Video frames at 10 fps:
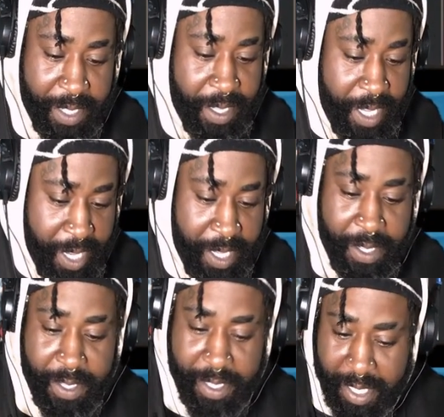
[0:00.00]
There's a
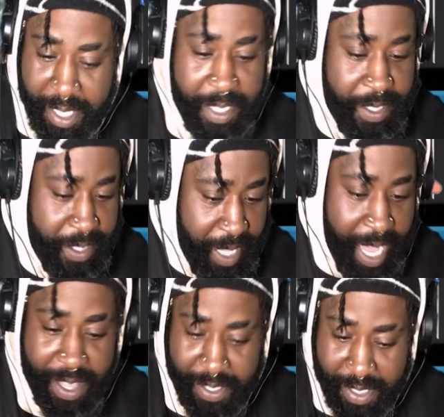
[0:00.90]
healer, there's a this, there's a
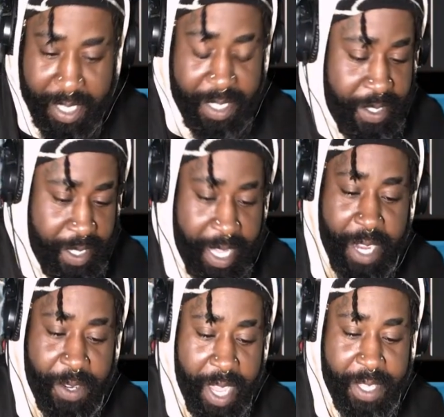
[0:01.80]
that, there's a this, there's a
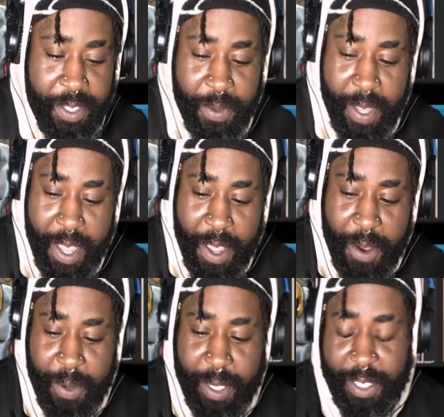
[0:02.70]
that. Okay, so
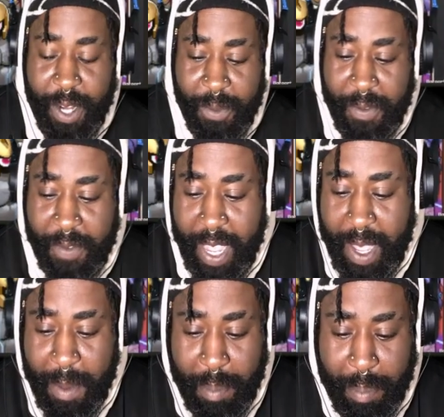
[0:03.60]
we're gonna start with Viprina.